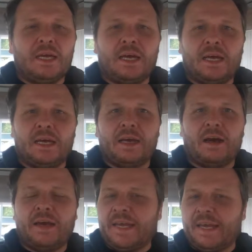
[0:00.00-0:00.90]

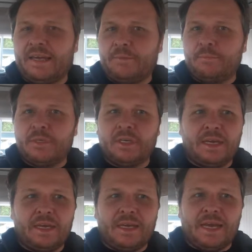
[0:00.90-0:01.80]
I am
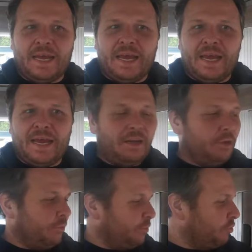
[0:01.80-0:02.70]
at
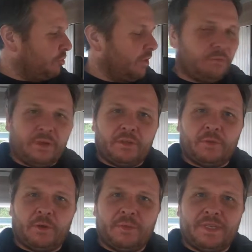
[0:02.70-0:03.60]
home on the driveway at the
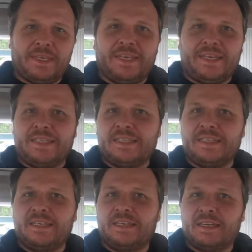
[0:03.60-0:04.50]
moment
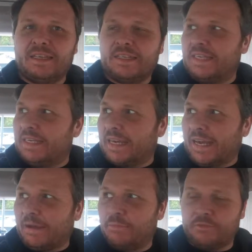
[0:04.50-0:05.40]
in the
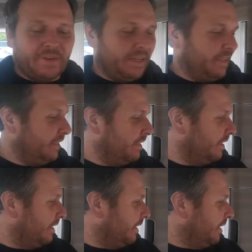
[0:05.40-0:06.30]
camper van
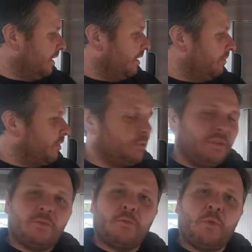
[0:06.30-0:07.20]
because we
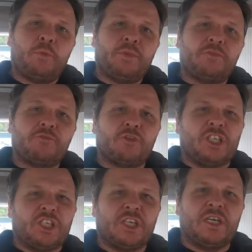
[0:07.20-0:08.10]
have a problem with the
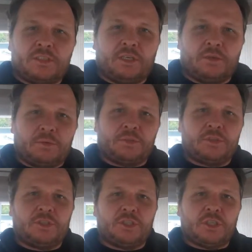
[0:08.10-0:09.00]
fridge. So I'm just
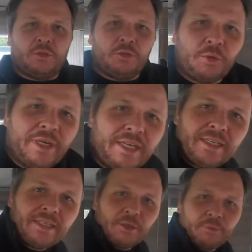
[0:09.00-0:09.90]
going to show you
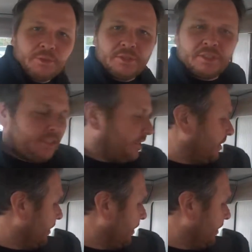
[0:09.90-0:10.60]
quickly, hope you can see this